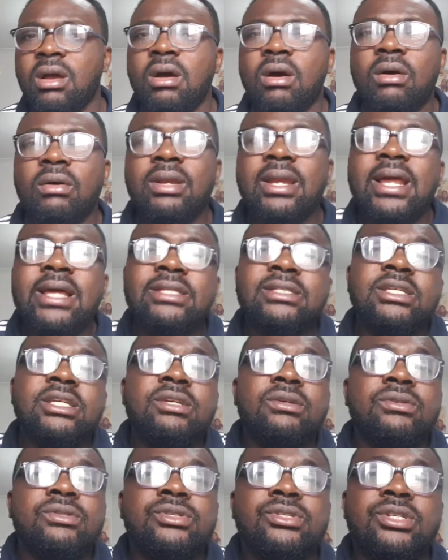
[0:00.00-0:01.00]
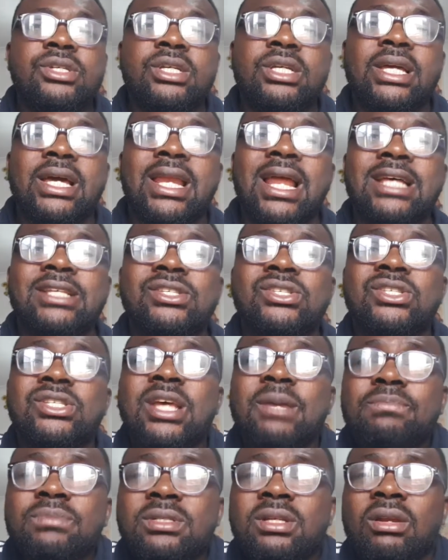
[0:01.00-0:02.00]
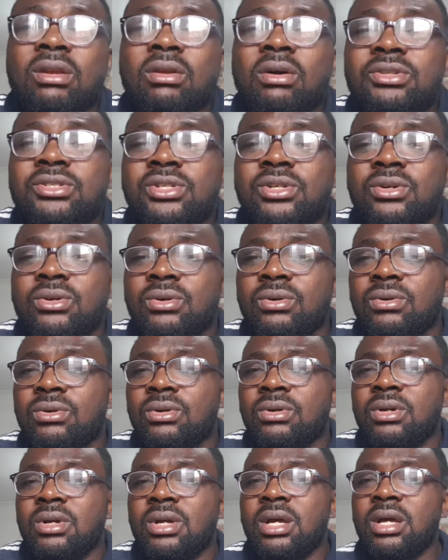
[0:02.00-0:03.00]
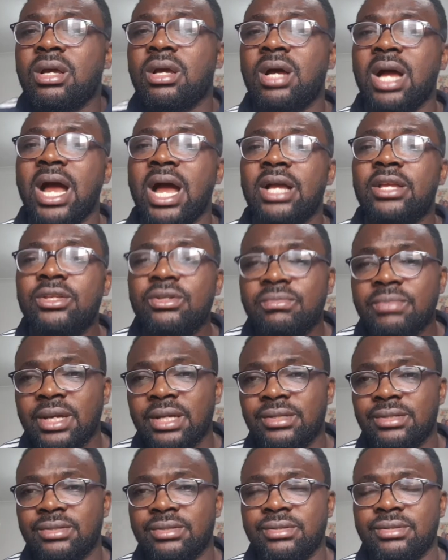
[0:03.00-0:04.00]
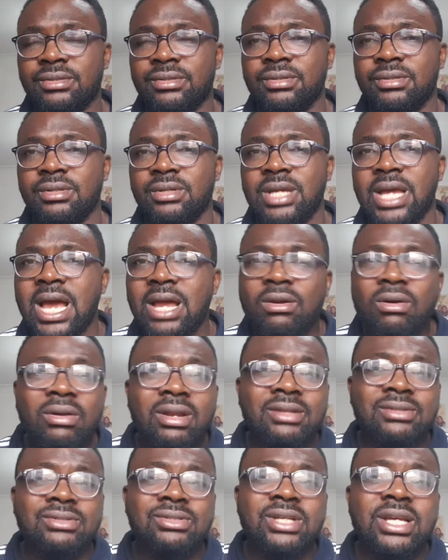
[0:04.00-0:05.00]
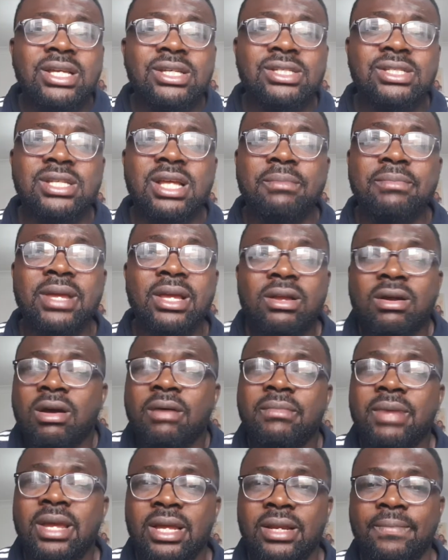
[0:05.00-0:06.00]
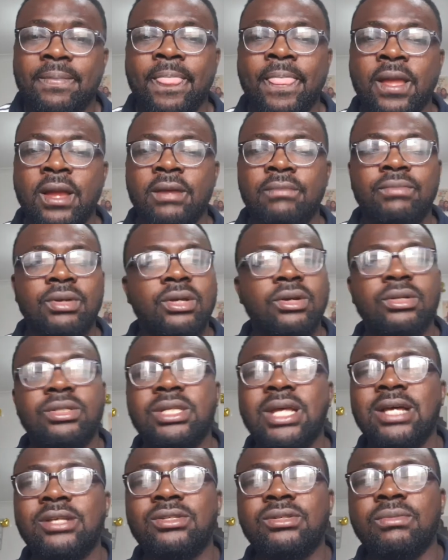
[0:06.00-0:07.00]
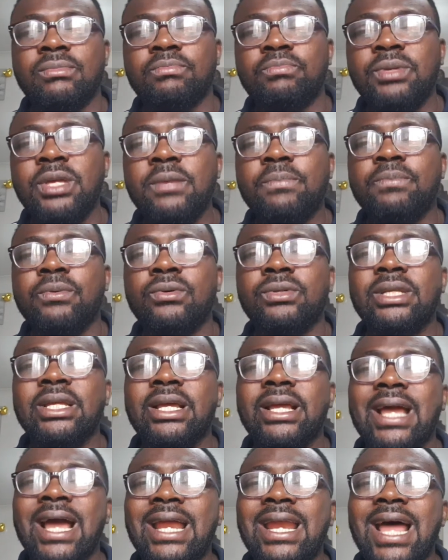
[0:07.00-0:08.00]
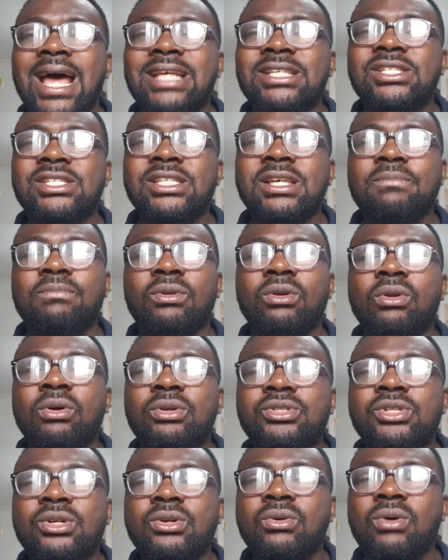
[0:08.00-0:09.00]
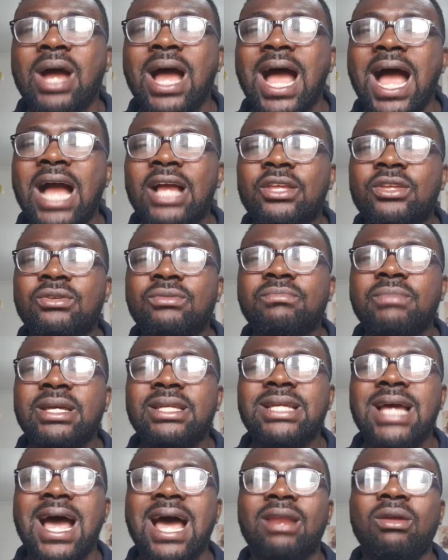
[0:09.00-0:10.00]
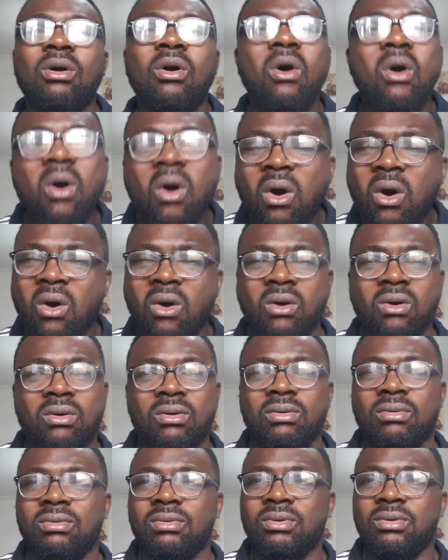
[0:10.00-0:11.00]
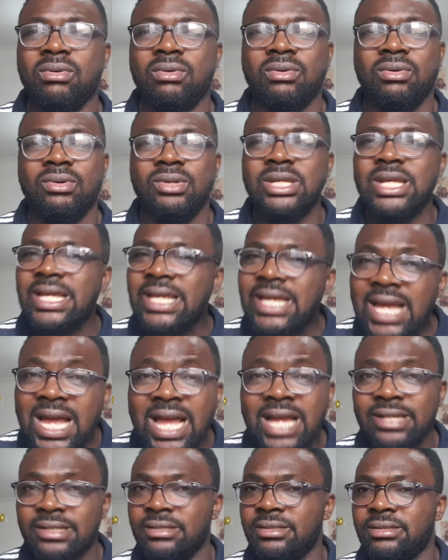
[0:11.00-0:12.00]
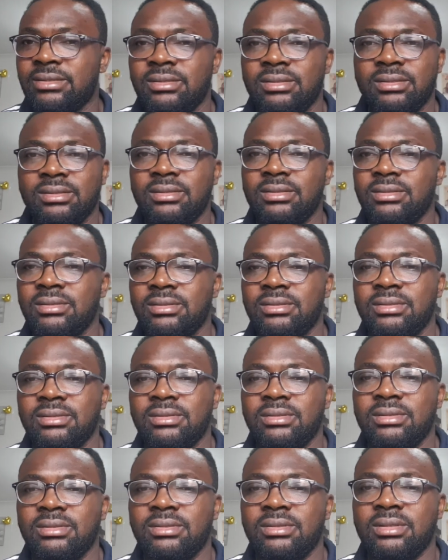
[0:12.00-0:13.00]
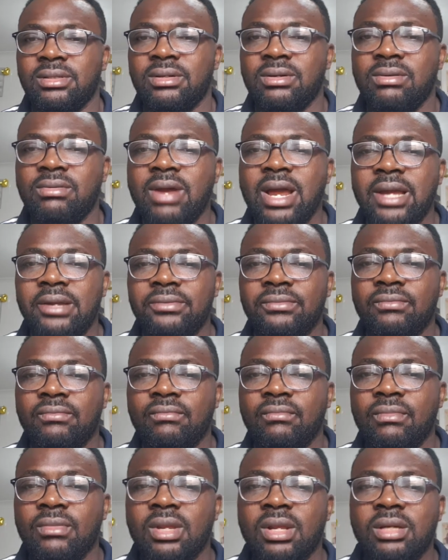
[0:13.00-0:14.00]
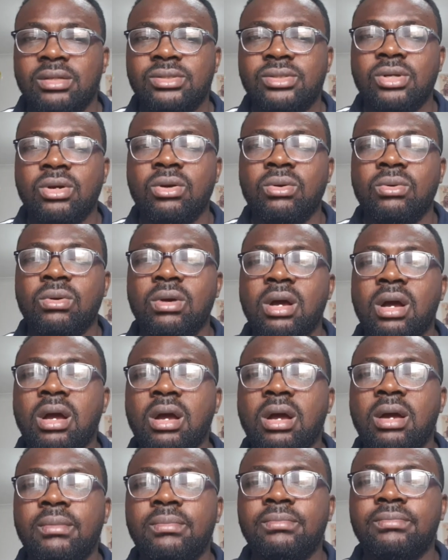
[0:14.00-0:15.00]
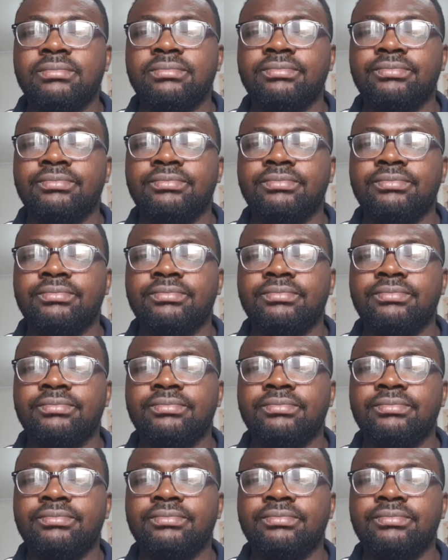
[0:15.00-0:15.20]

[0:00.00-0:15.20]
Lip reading: Unless he or she can accept the logical arguments and other things that may come in. Because there are some people, they can't accept logical argument at all. They can. All right? So,